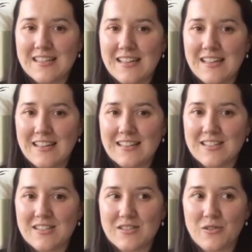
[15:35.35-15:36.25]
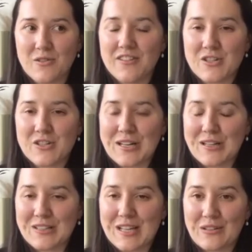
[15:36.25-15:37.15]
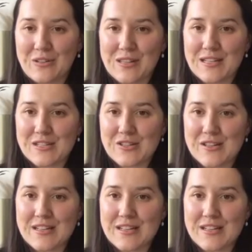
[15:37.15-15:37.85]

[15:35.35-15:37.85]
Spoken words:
it sort of has trickled out through the industry,